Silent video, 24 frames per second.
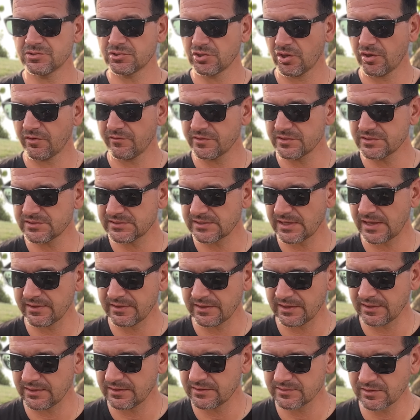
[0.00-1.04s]
Djokovic said
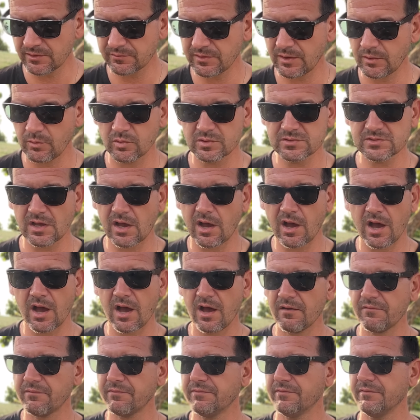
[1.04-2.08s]
that something was
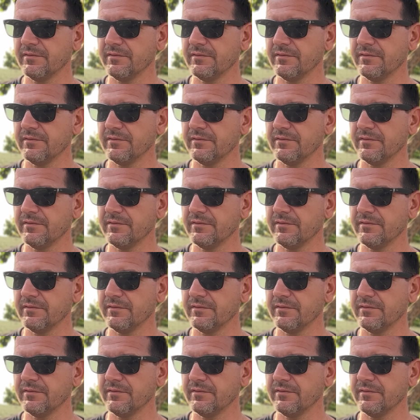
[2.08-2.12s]
off.